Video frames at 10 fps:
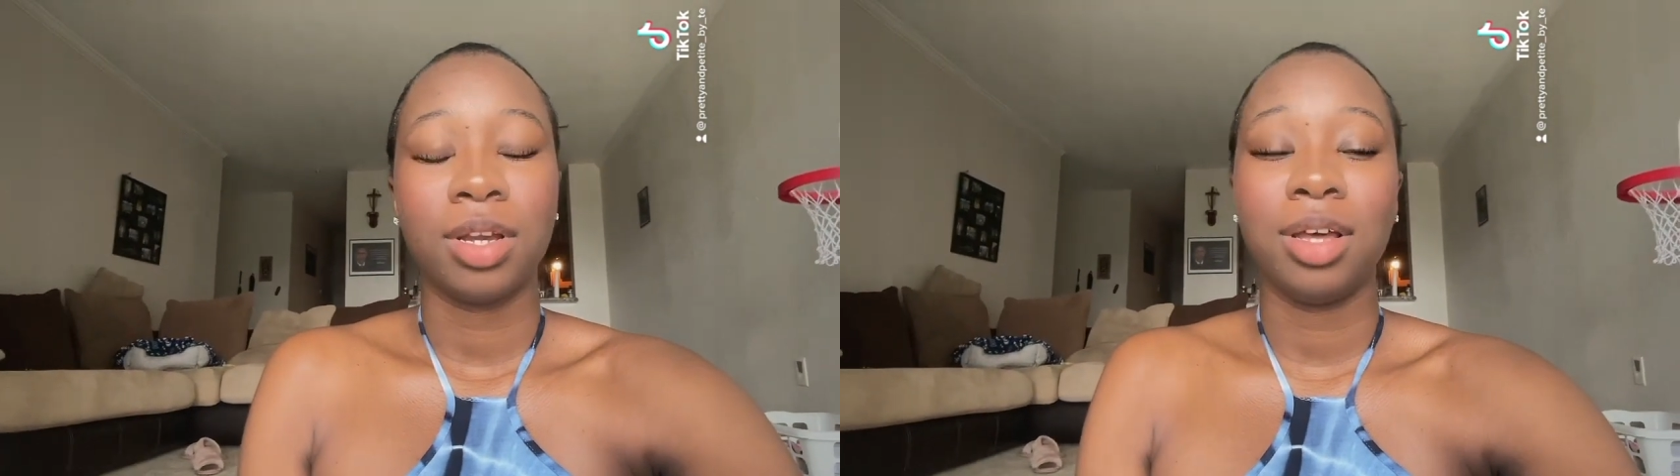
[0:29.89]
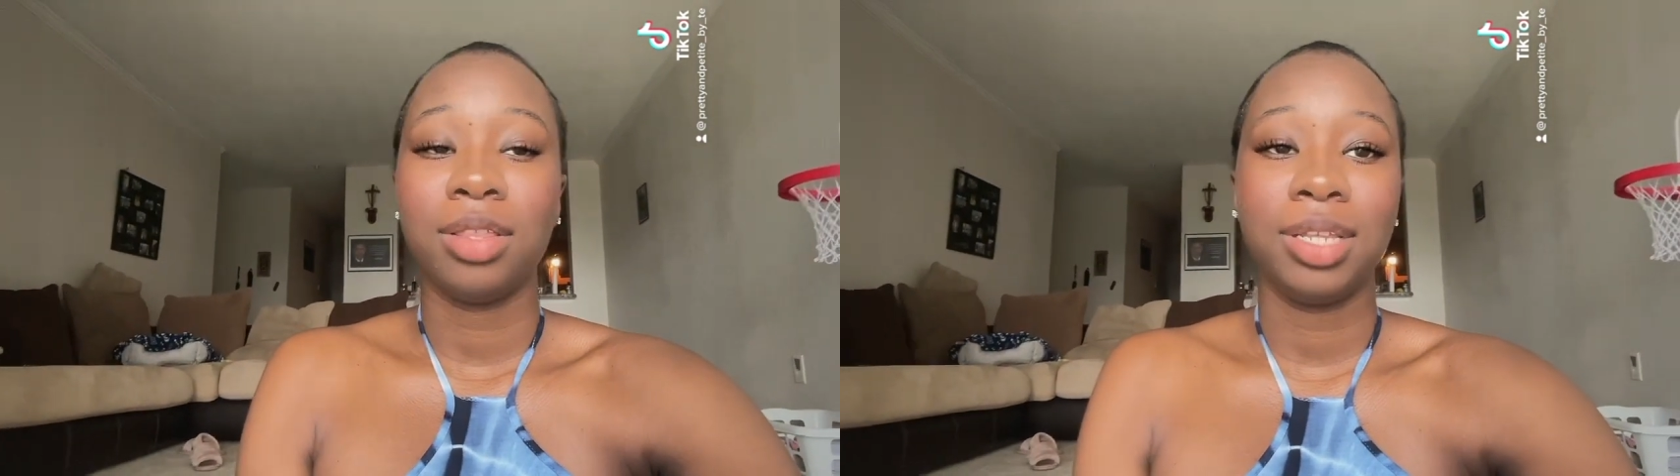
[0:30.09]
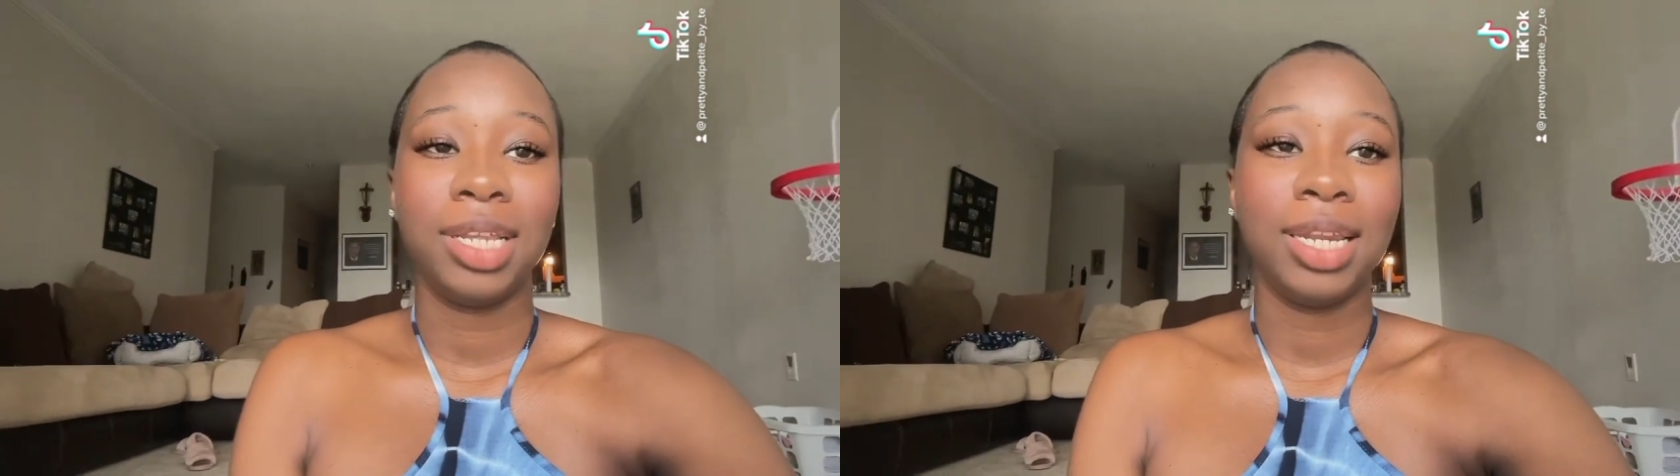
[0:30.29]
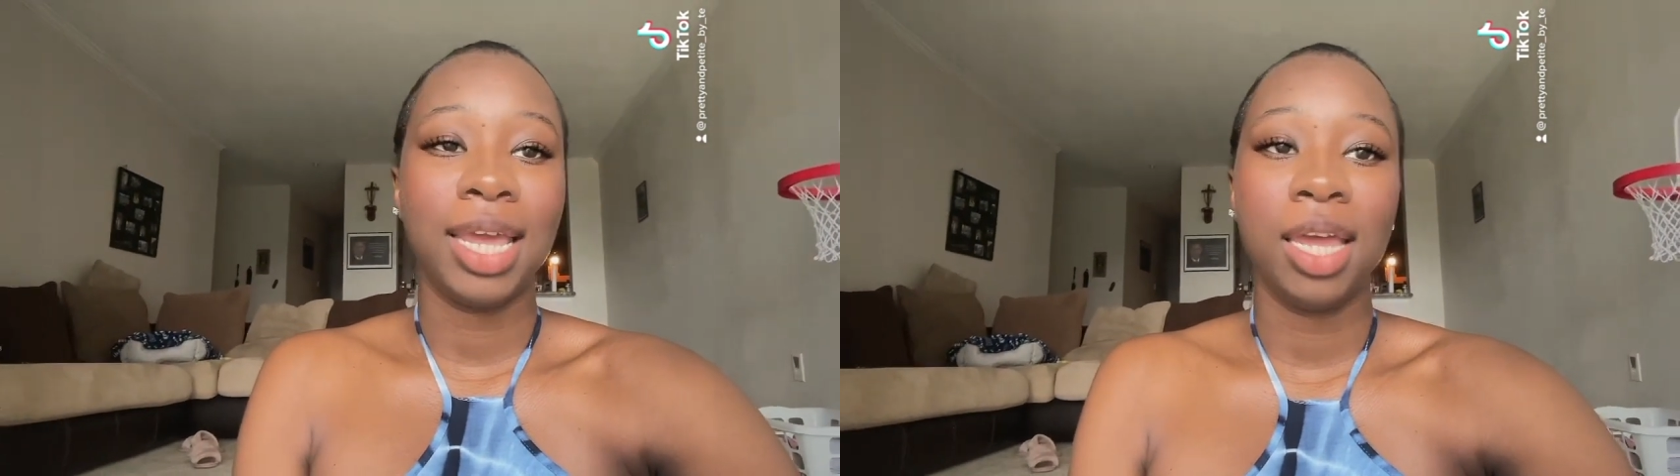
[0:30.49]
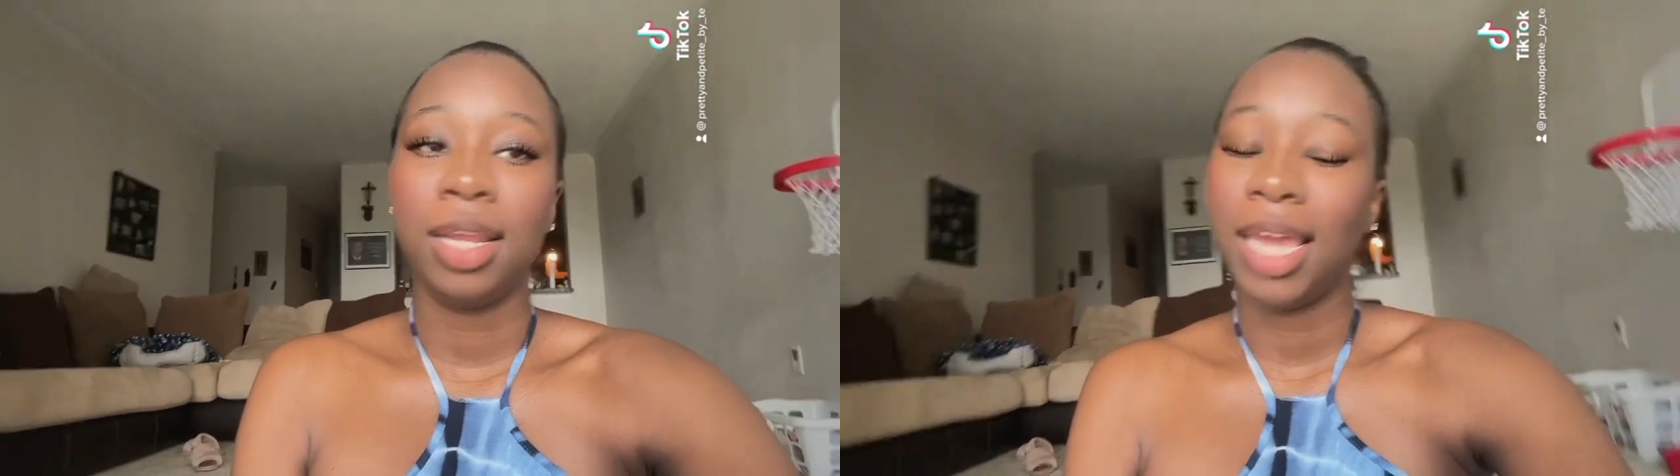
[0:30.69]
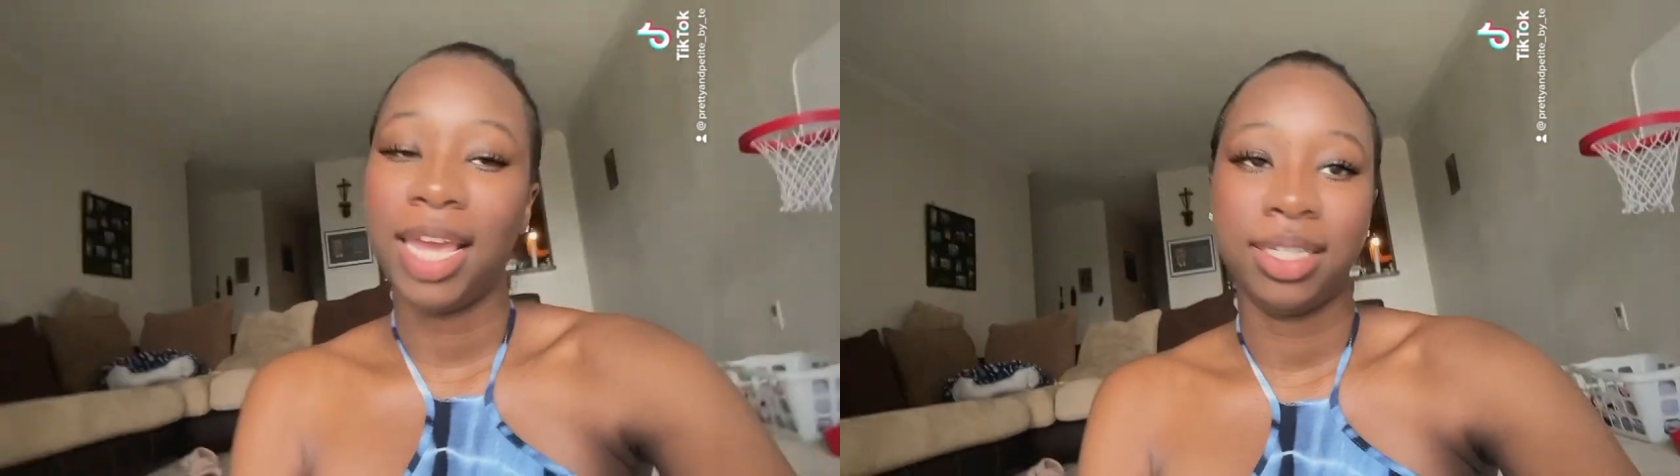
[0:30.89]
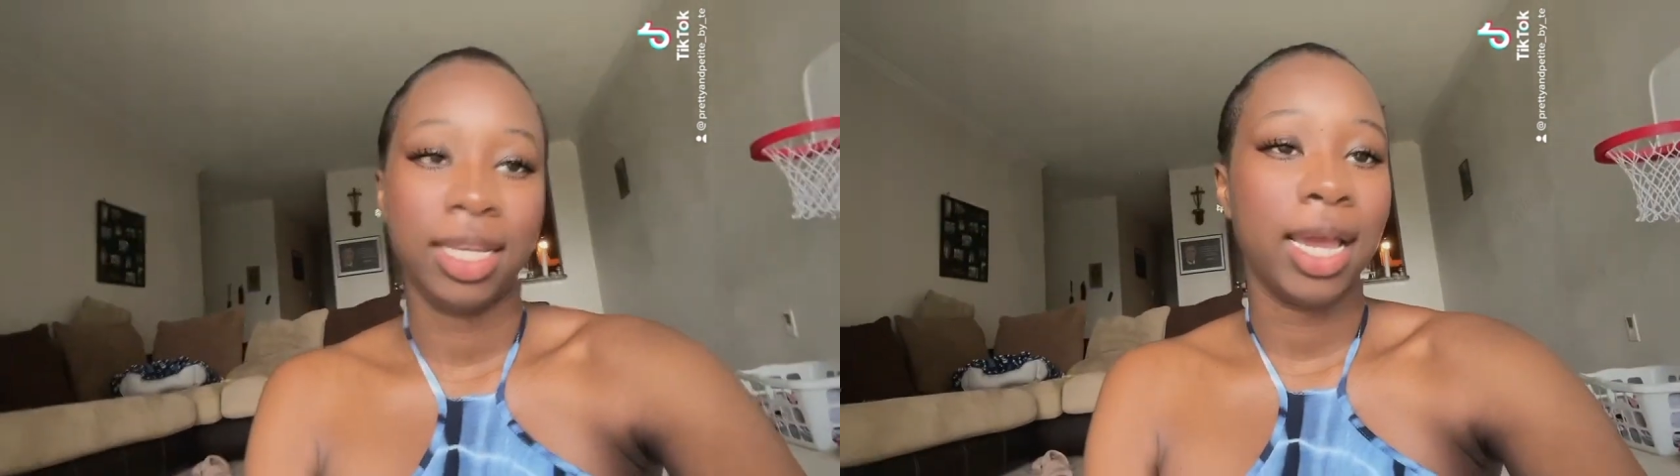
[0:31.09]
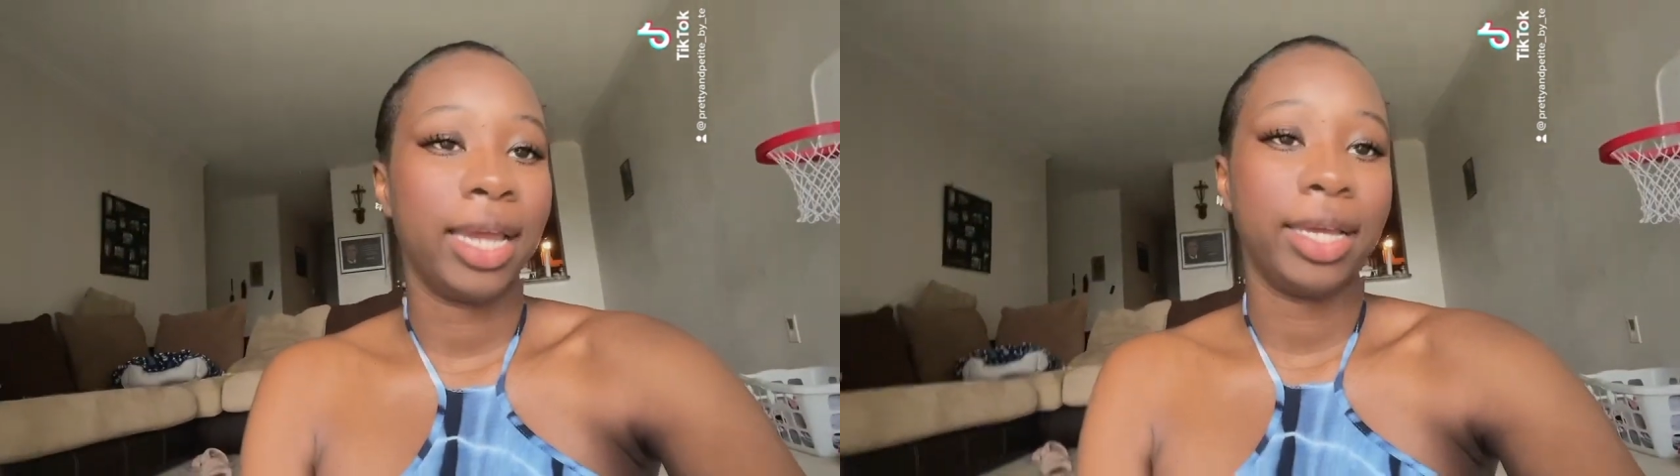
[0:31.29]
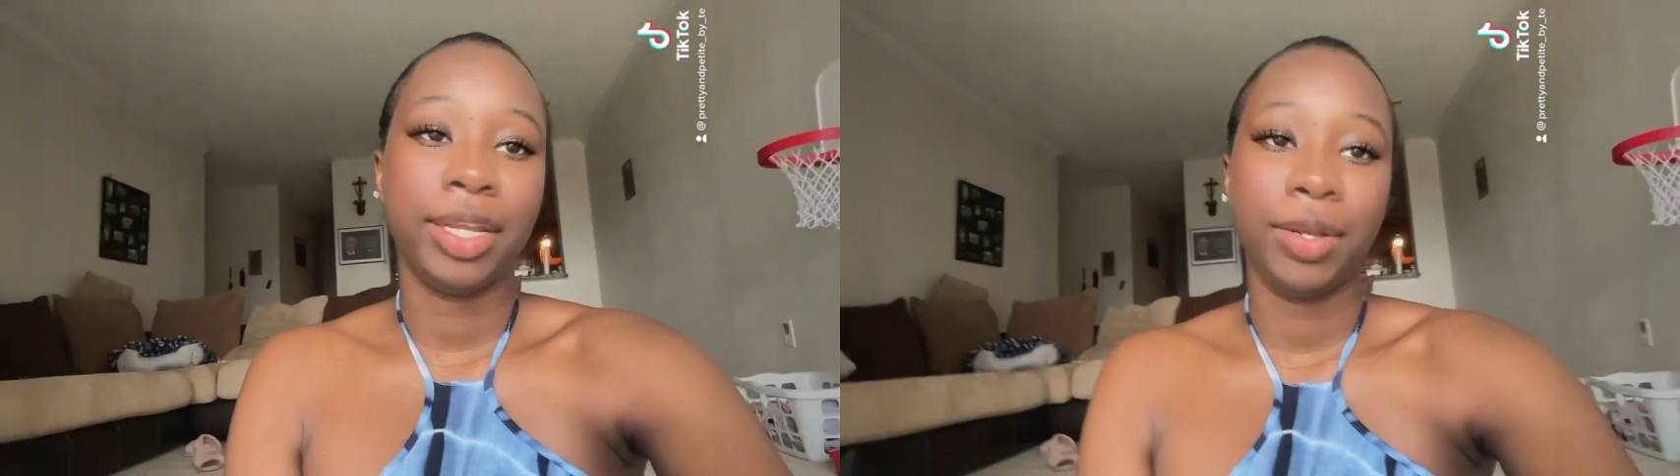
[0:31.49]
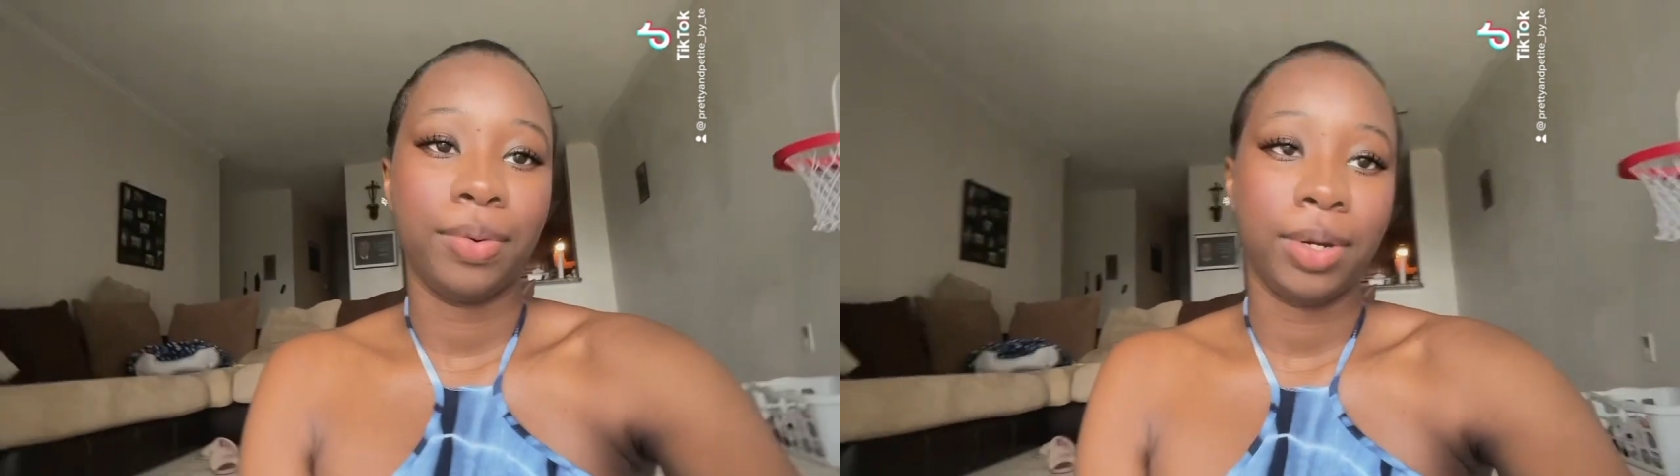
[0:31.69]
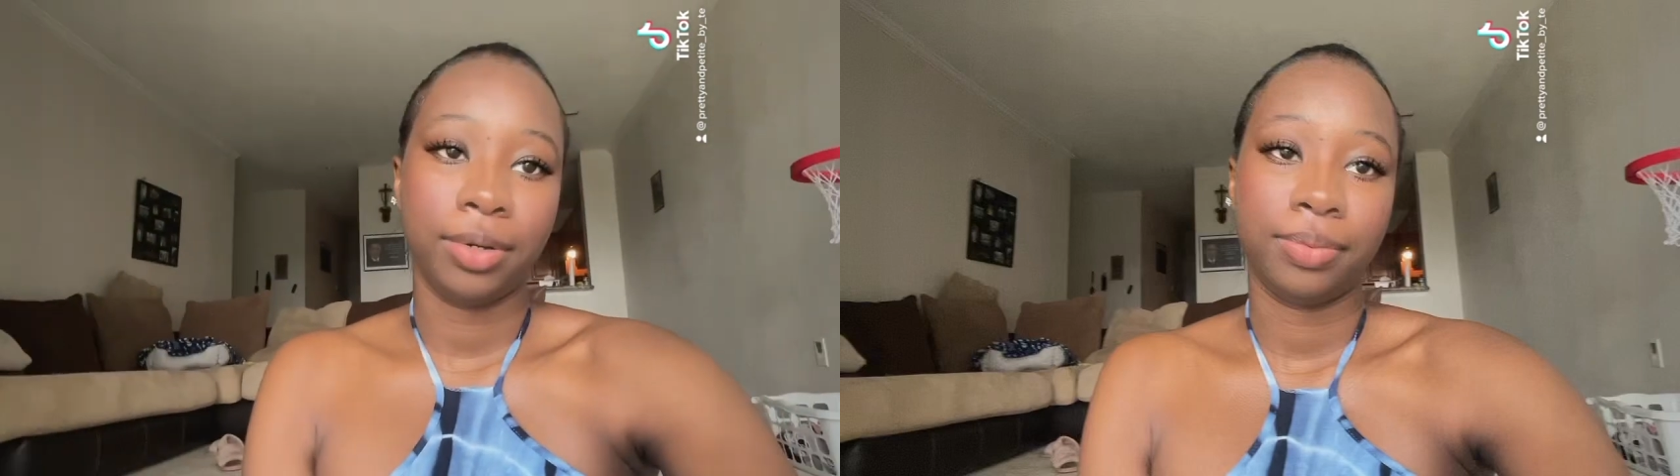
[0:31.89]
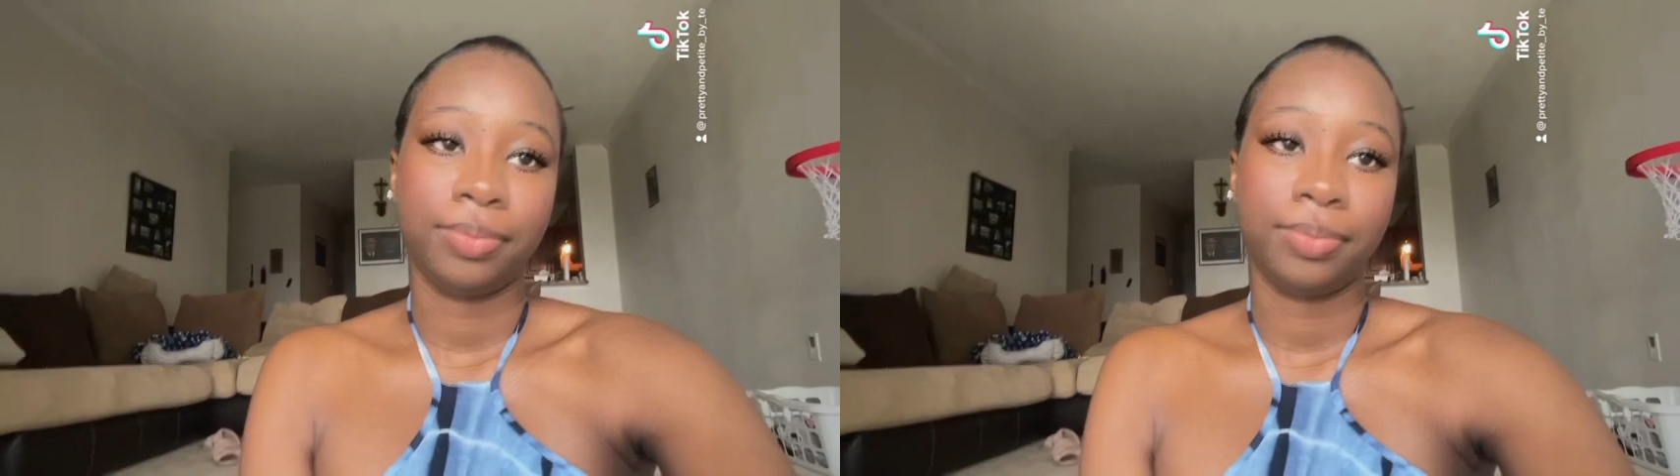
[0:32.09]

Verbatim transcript: other than that, it hasn't got anywhere.